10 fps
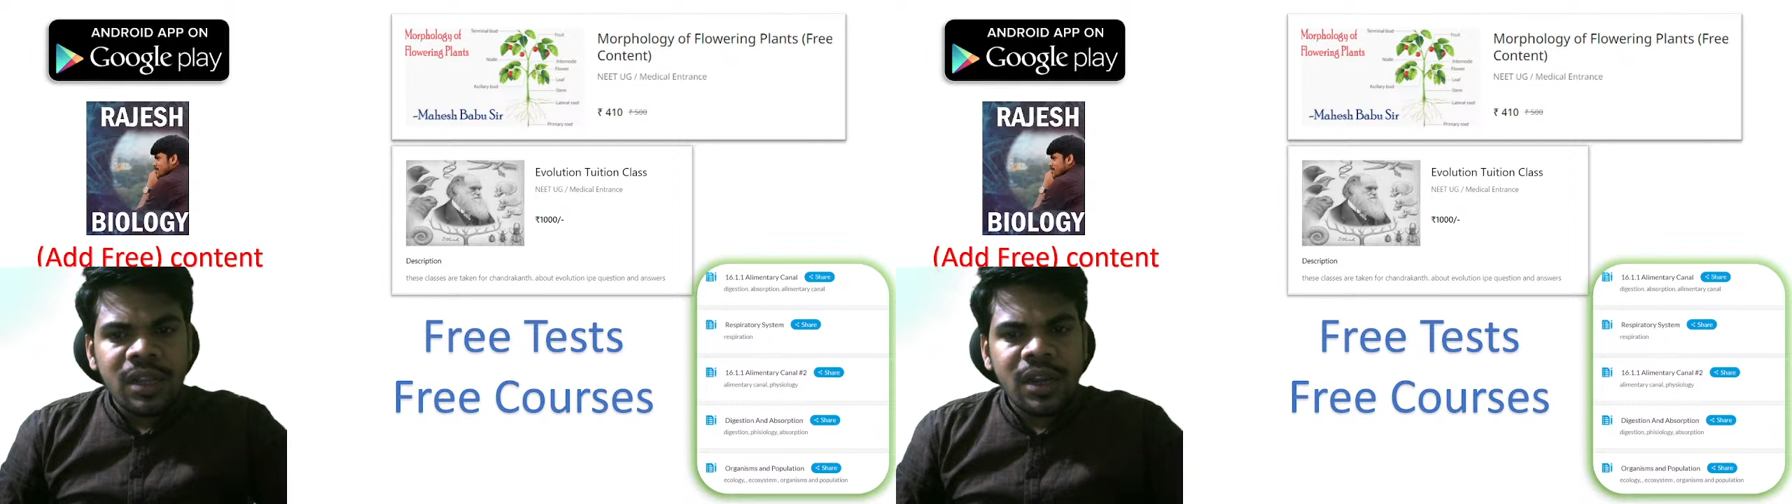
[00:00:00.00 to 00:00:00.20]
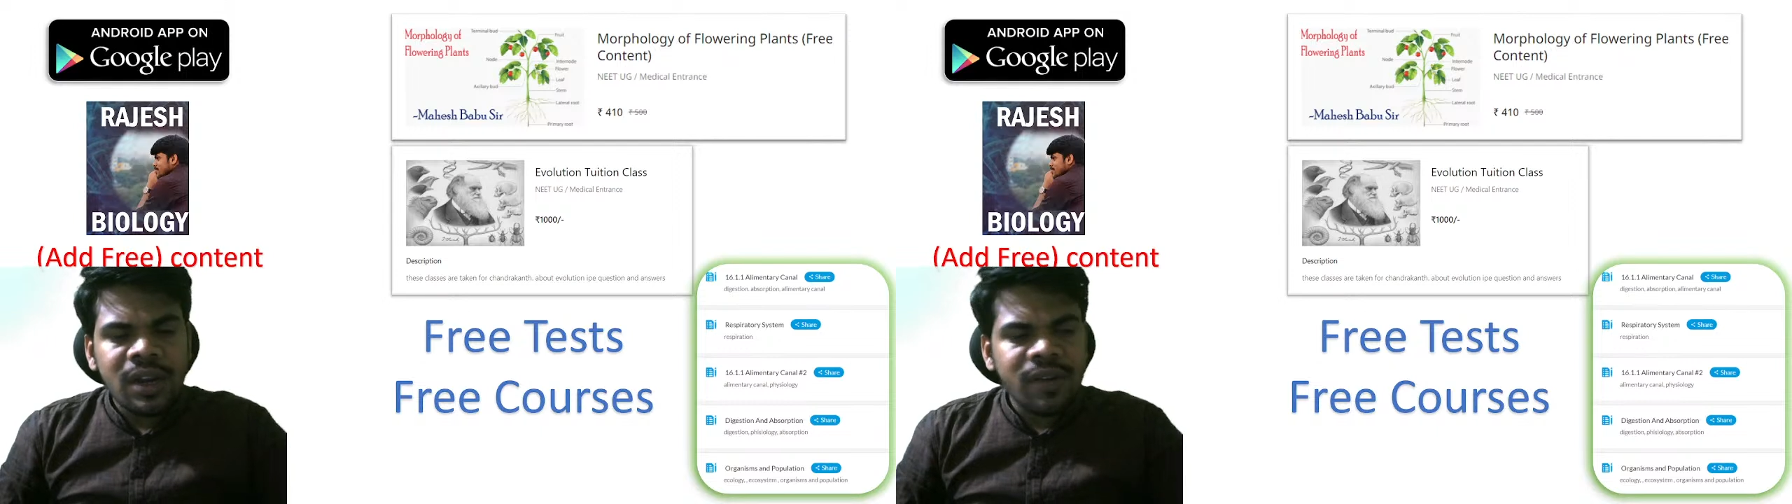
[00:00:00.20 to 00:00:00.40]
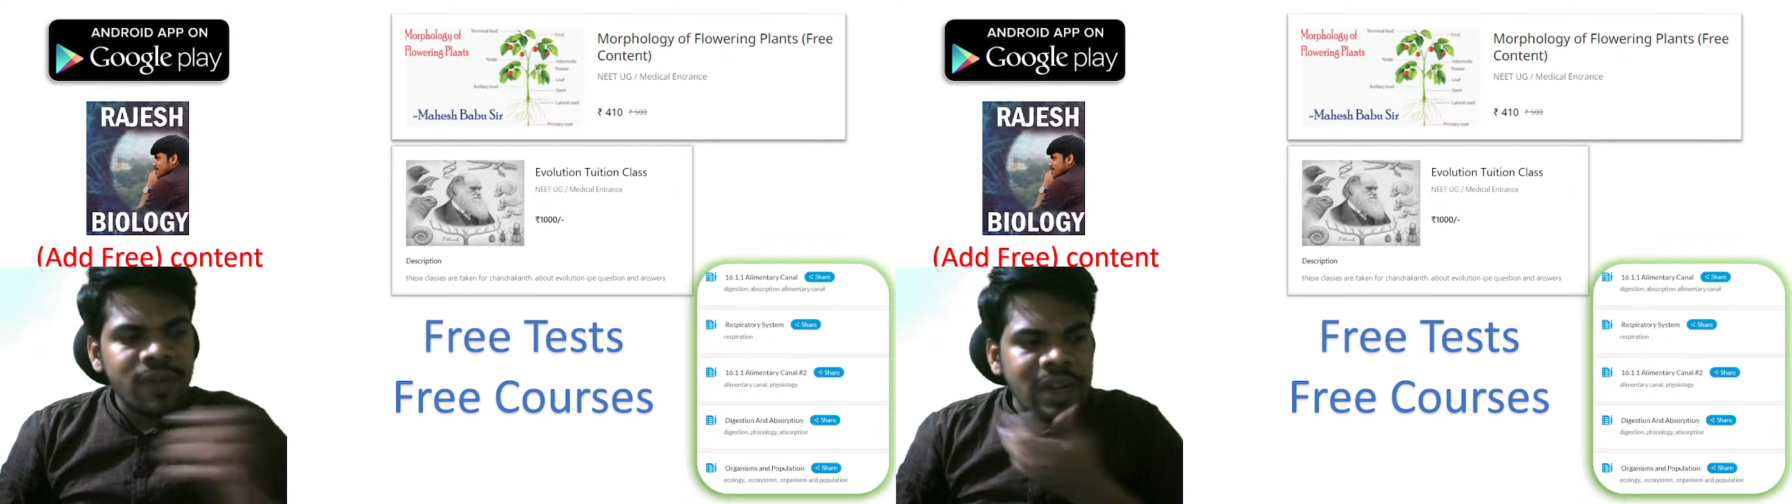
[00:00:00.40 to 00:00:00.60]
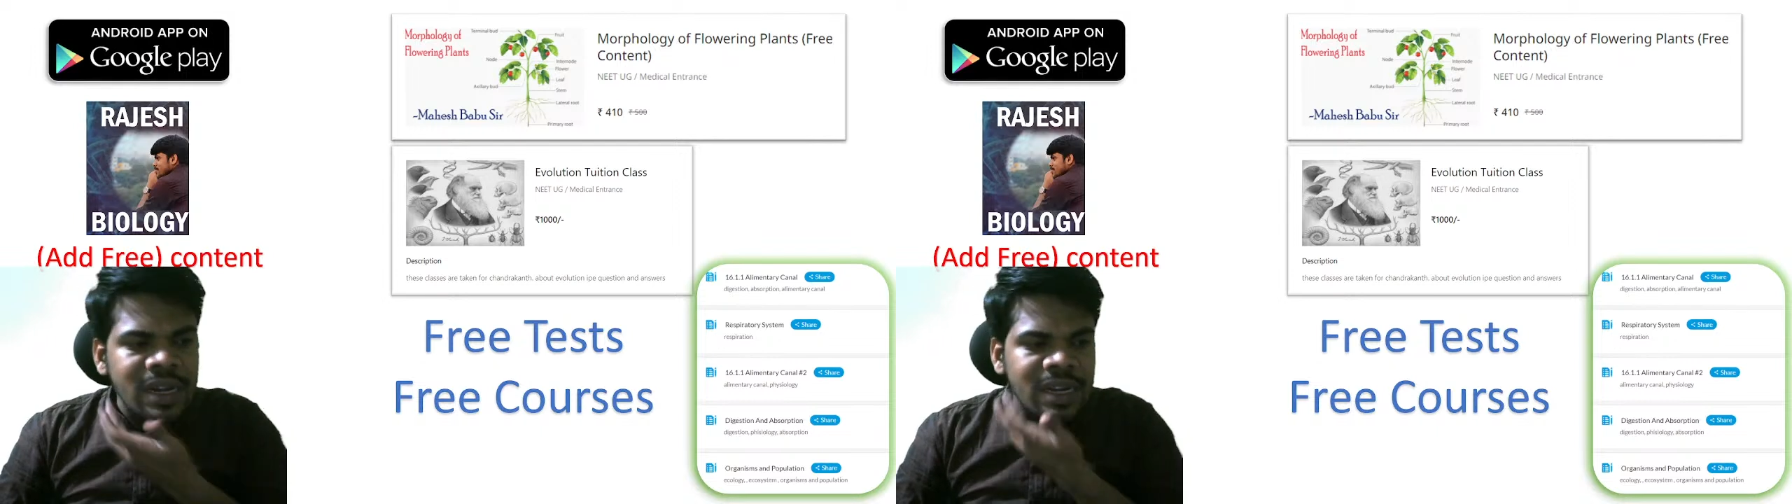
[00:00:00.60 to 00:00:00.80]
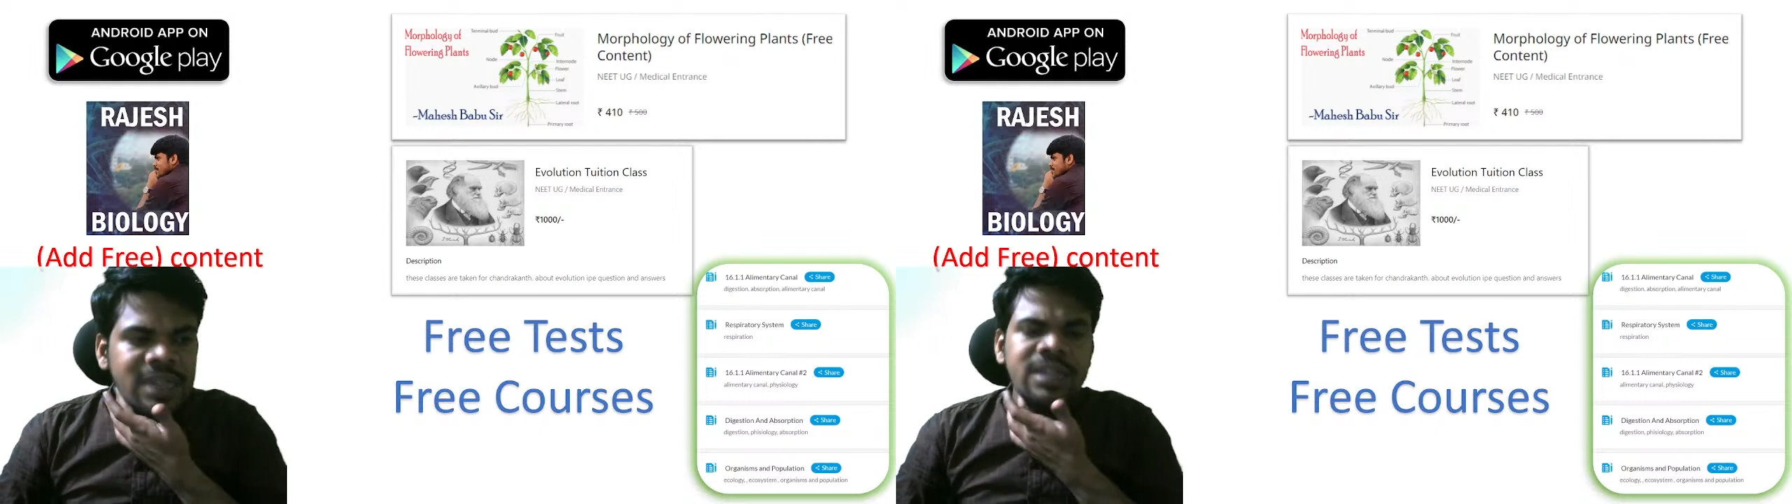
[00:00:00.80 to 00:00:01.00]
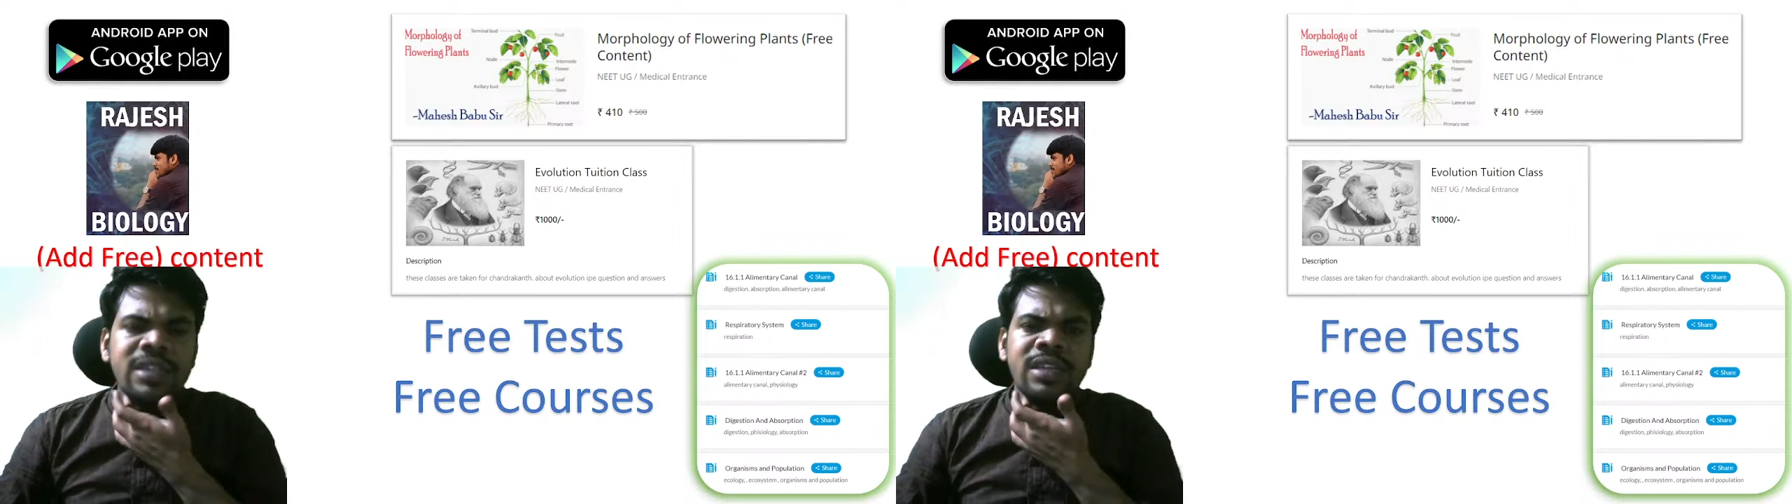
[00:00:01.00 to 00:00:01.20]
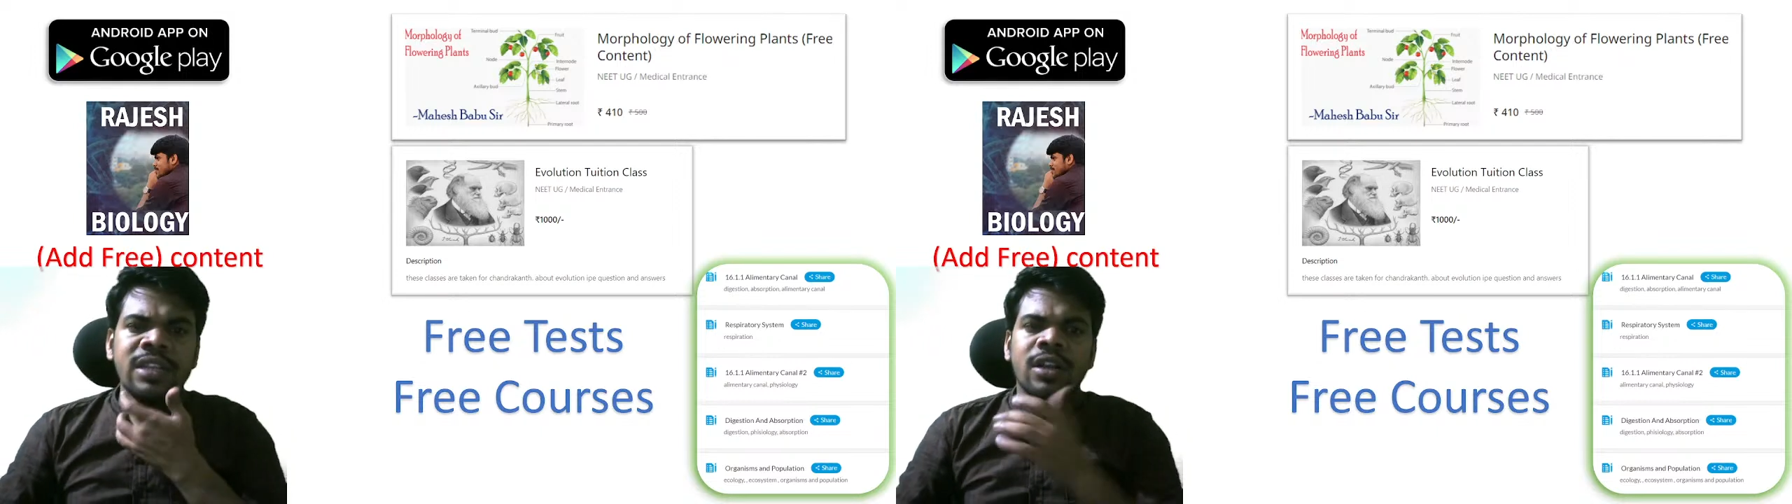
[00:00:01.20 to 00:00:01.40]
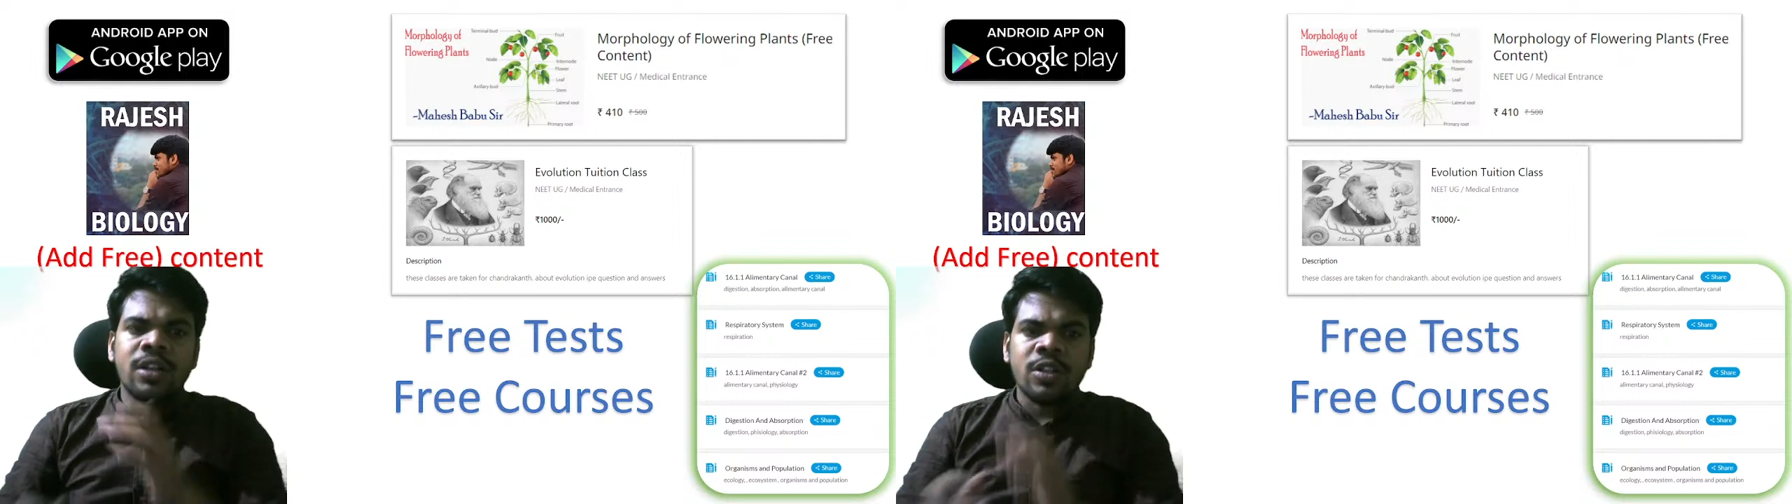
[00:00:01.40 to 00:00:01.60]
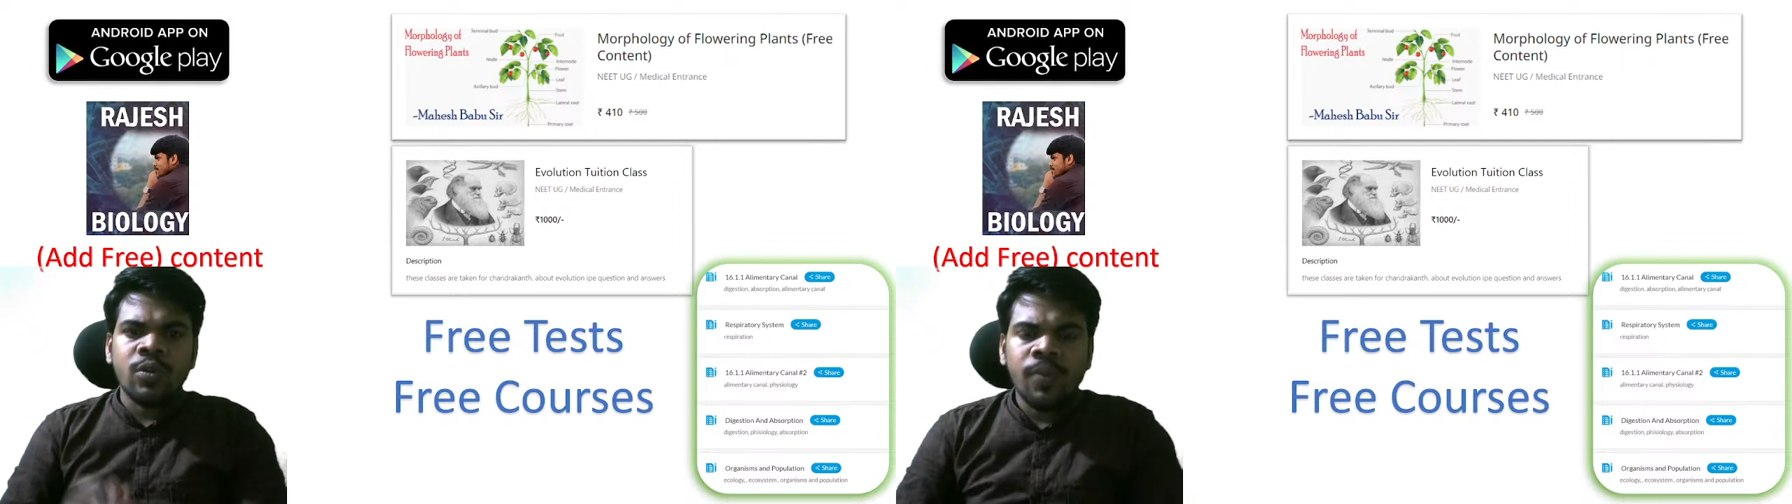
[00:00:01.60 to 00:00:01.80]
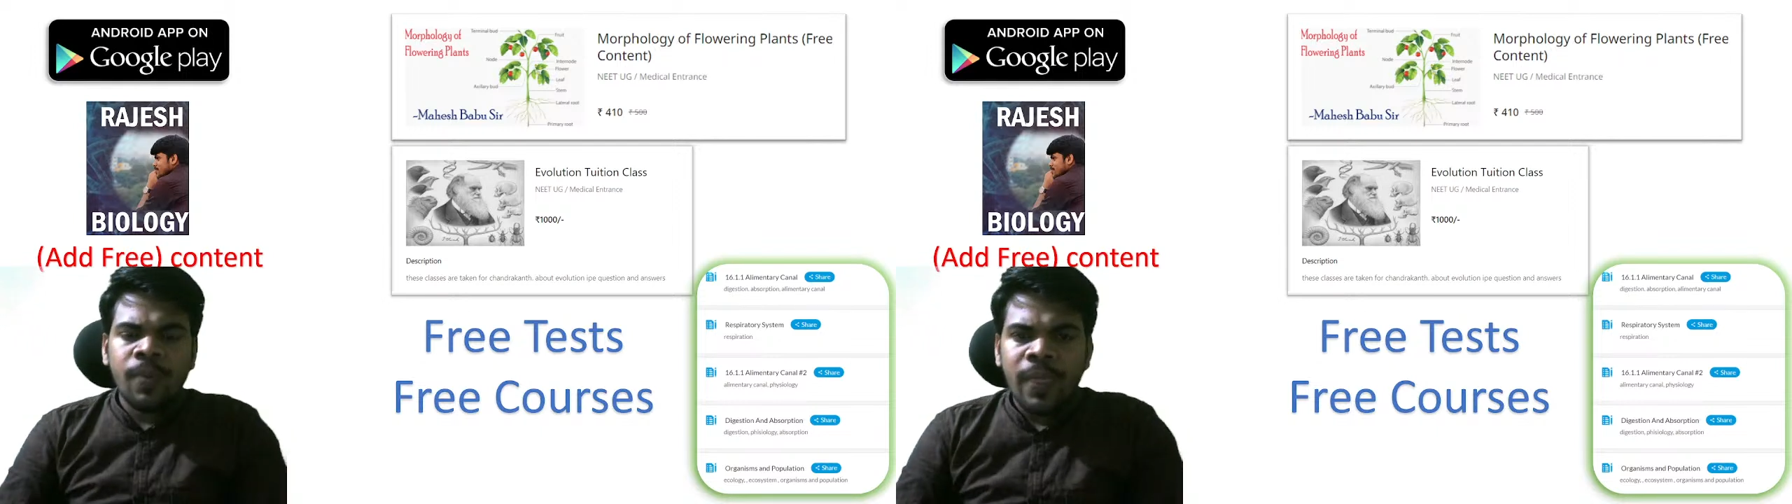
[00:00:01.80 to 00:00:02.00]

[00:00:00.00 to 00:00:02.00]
and free test series also.